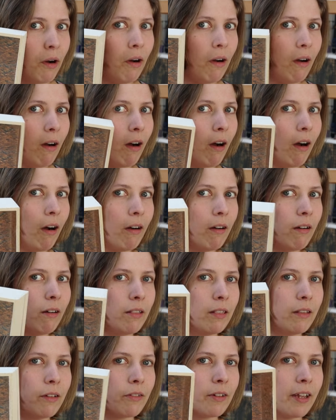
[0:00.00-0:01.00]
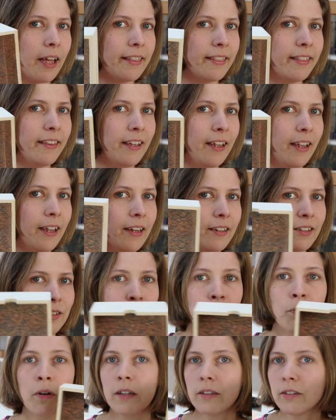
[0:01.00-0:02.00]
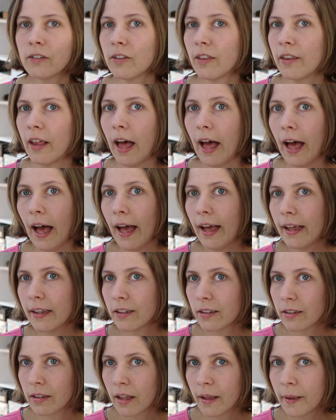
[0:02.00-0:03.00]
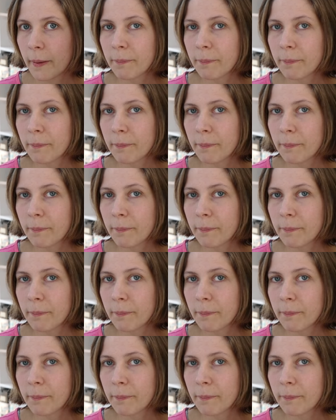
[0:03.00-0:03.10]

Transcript: Oh, look at this. What's that?